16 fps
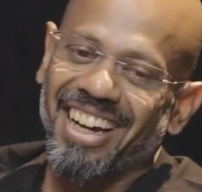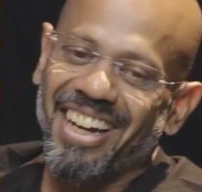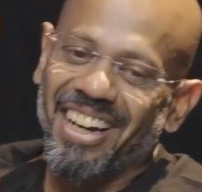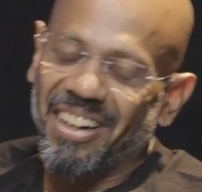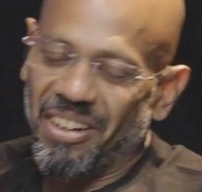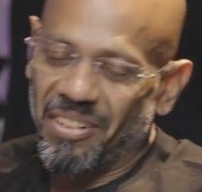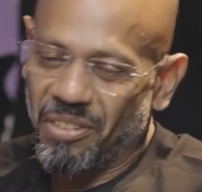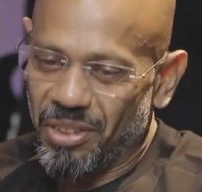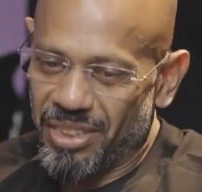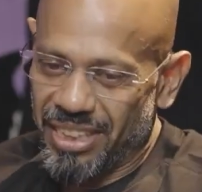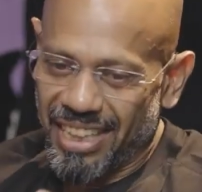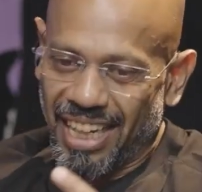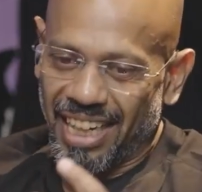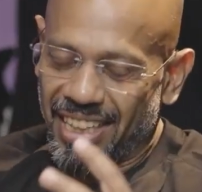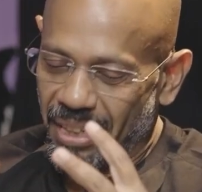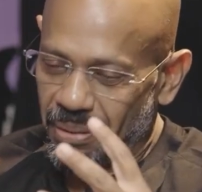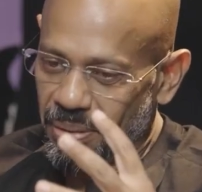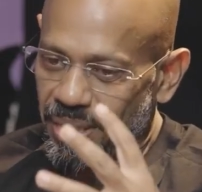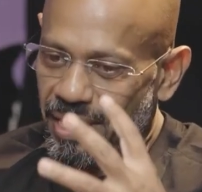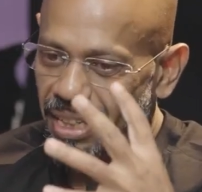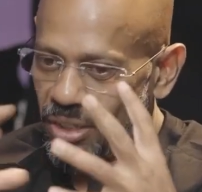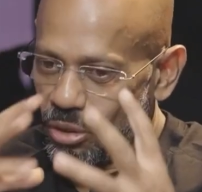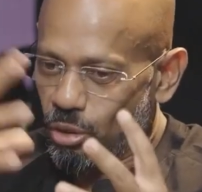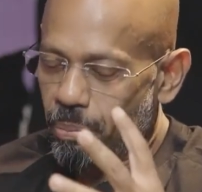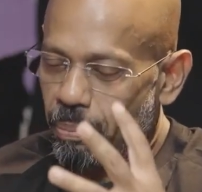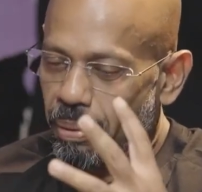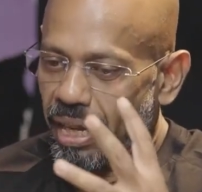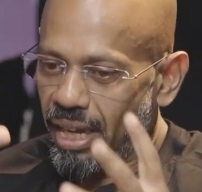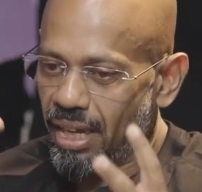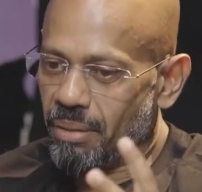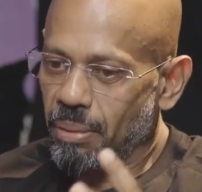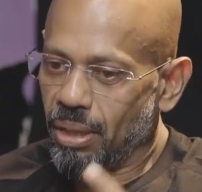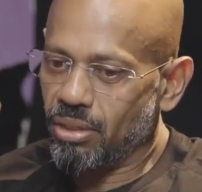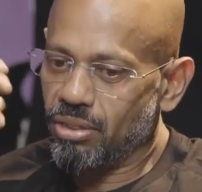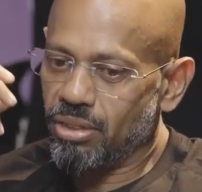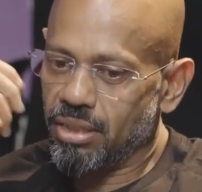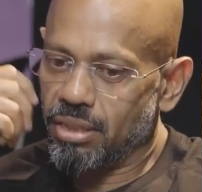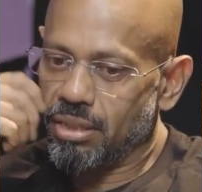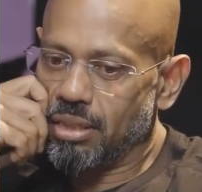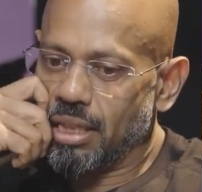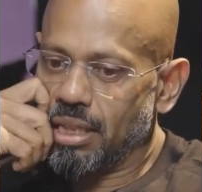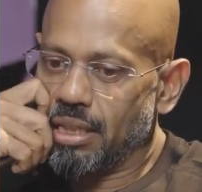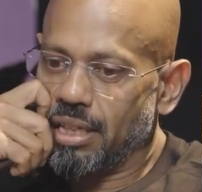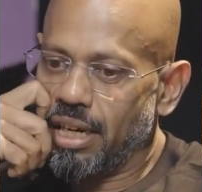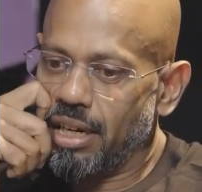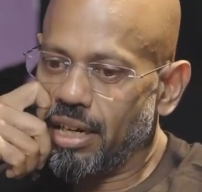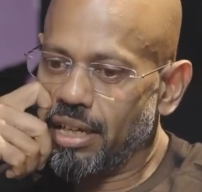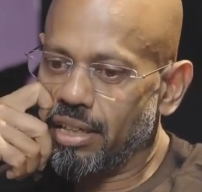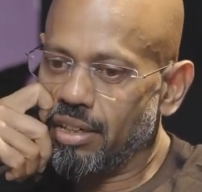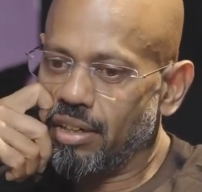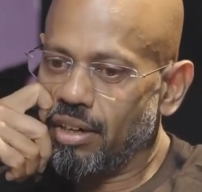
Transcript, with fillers: Of course, at that time he had a whole plan about turning the airline